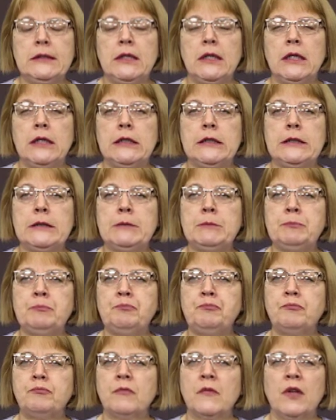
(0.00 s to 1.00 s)
Um,
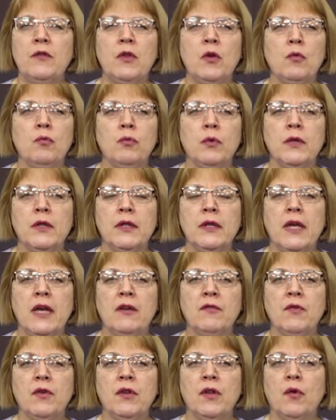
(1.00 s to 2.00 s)
they really
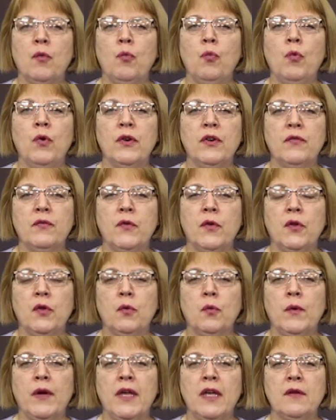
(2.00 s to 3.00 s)
have a, a wonderful
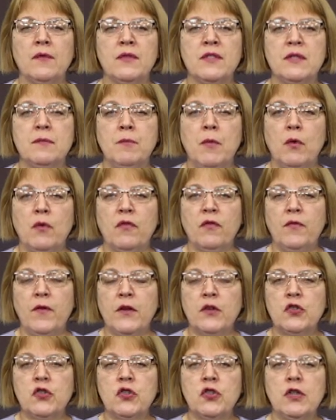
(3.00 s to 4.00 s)
array of smoked
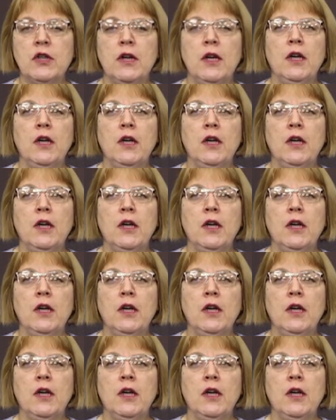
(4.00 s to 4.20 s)
fish.